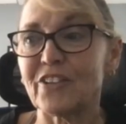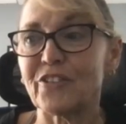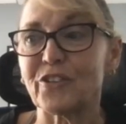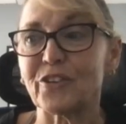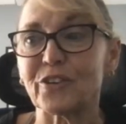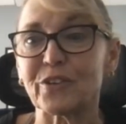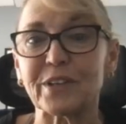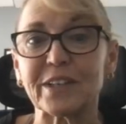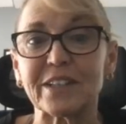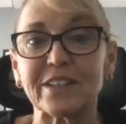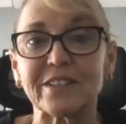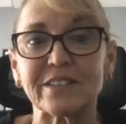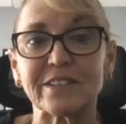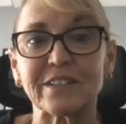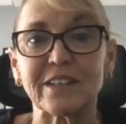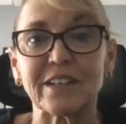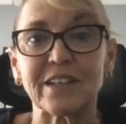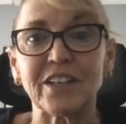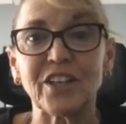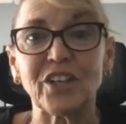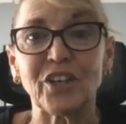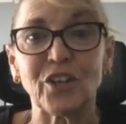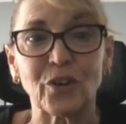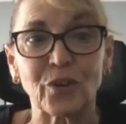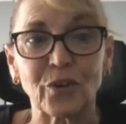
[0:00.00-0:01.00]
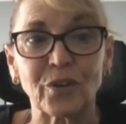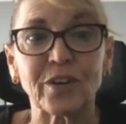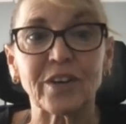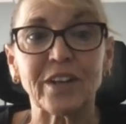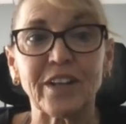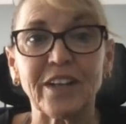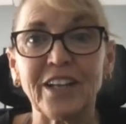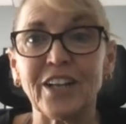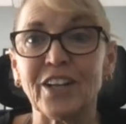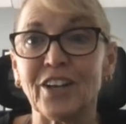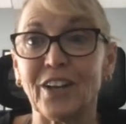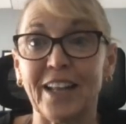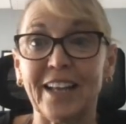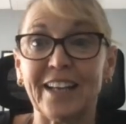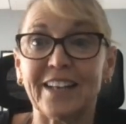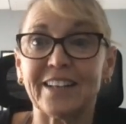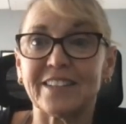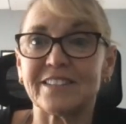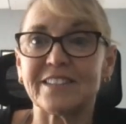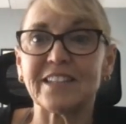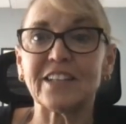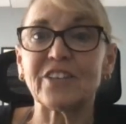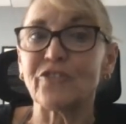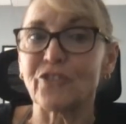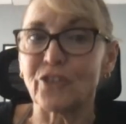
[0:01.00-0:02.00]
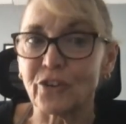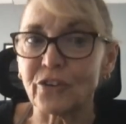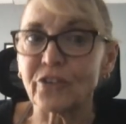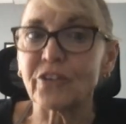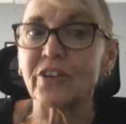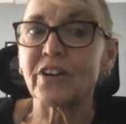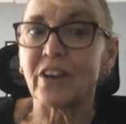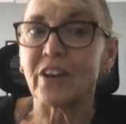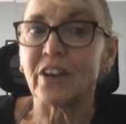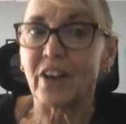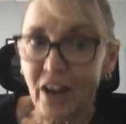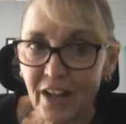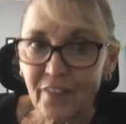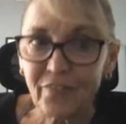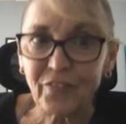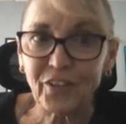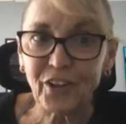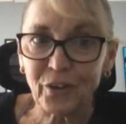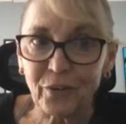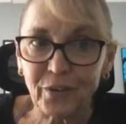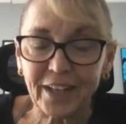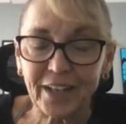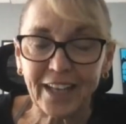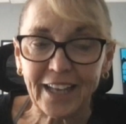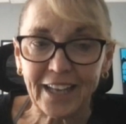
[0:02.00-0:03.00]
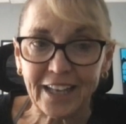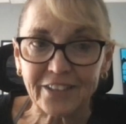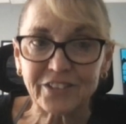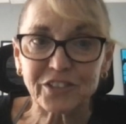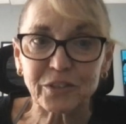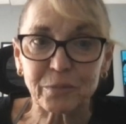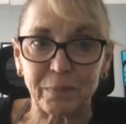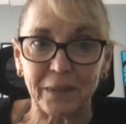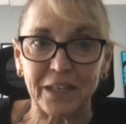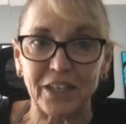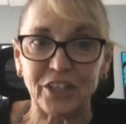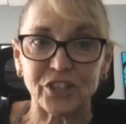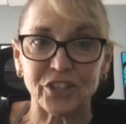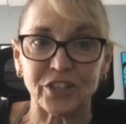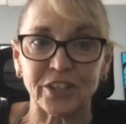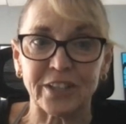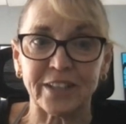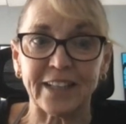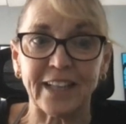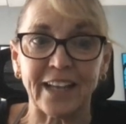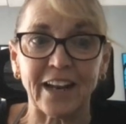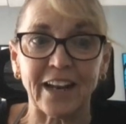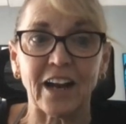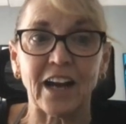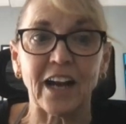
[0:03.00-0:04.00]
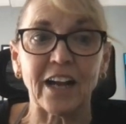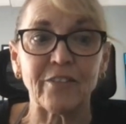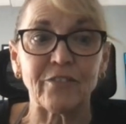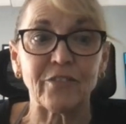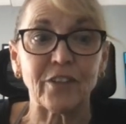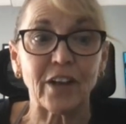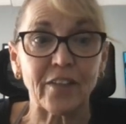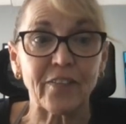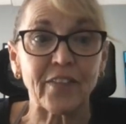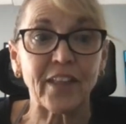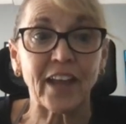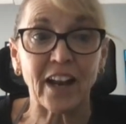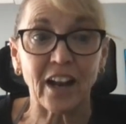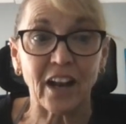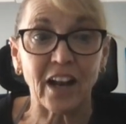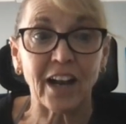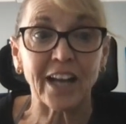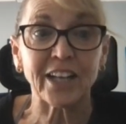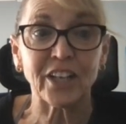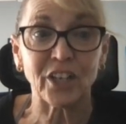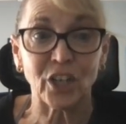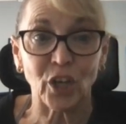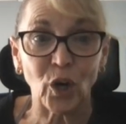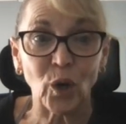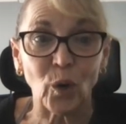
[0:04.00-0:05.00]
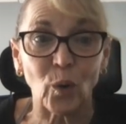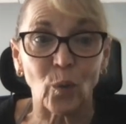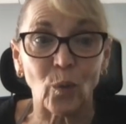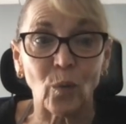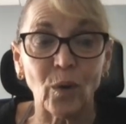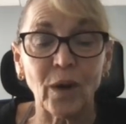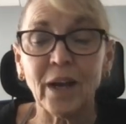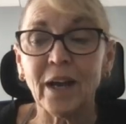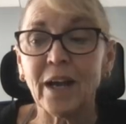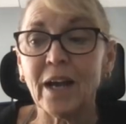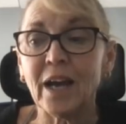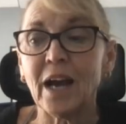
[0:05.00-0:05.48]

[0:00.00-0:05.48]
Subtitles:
like I said, you're not the only cancer patient that I know